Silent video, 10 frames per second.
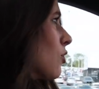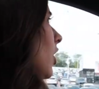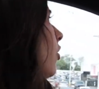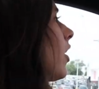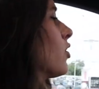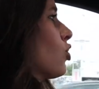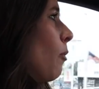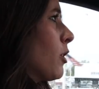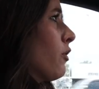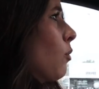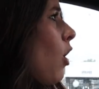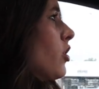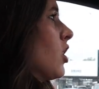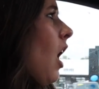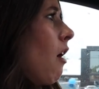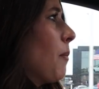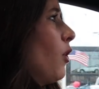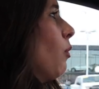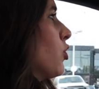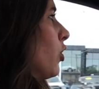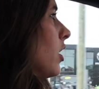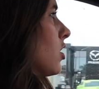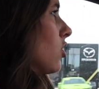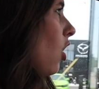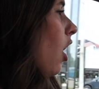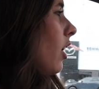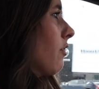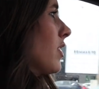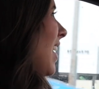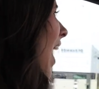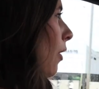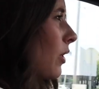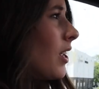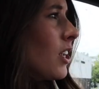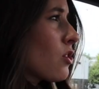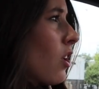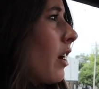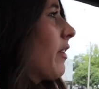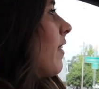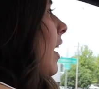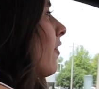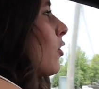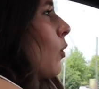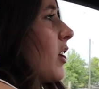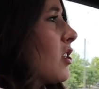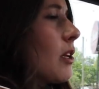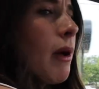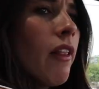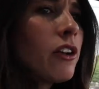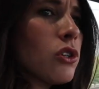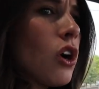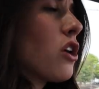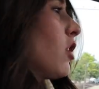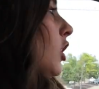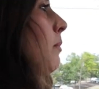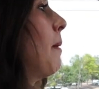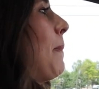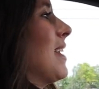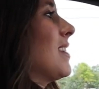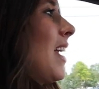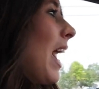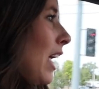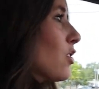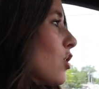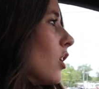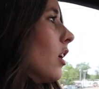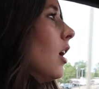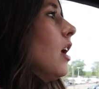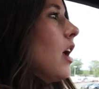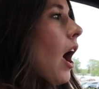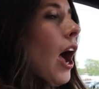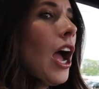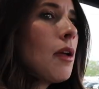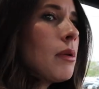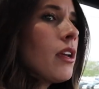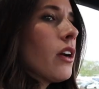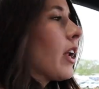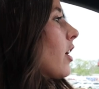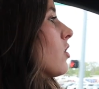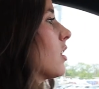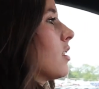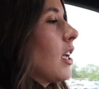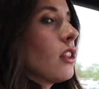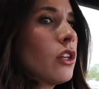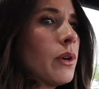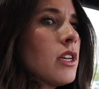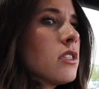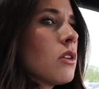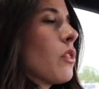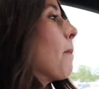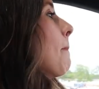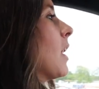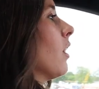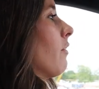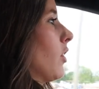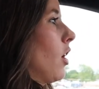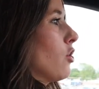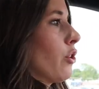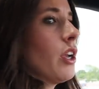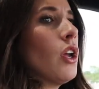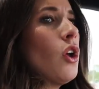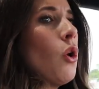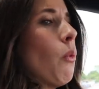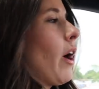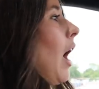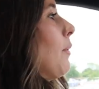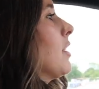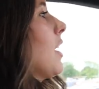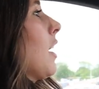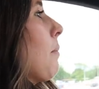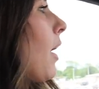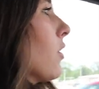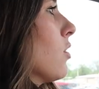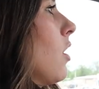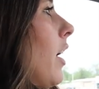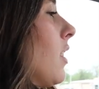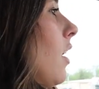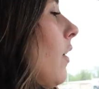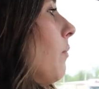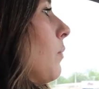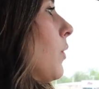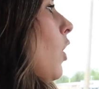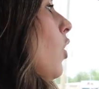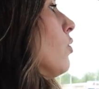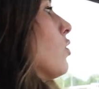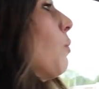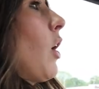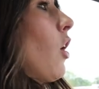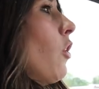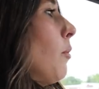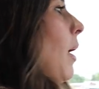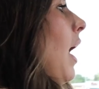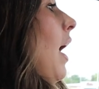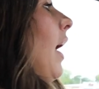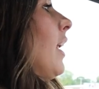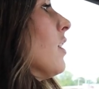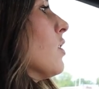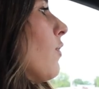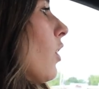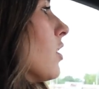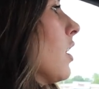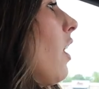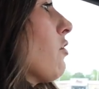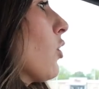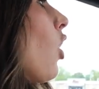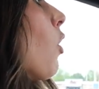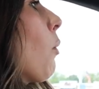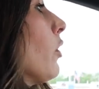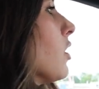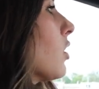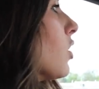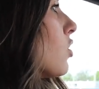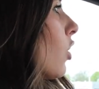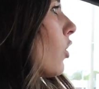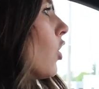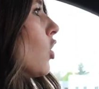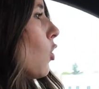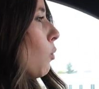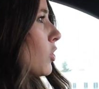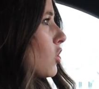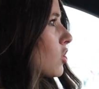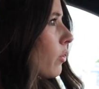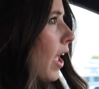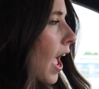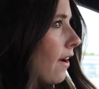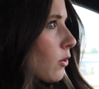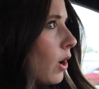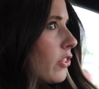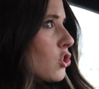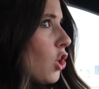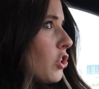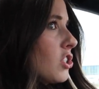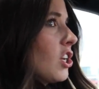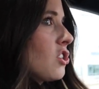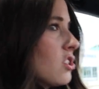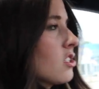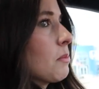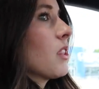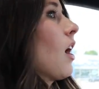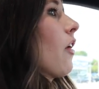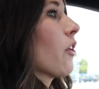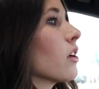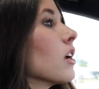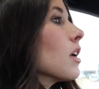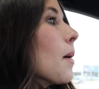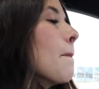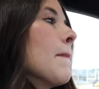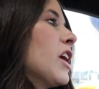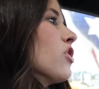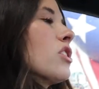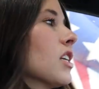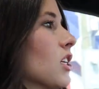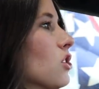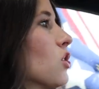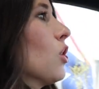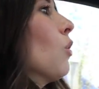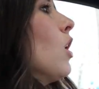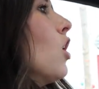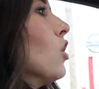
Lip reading: thank you guys so much for watching. Comment below what you guys thought of this Audi e-tron. If you have any other questions about electric cars, I'll do my best to answer. I'm here in actually St. Louis, so the middle of the country, where I would say compared to like the coast, we are a little behind as far as the electric car world is concerned. We just don't have quite the charging stations that some of the other major cities do.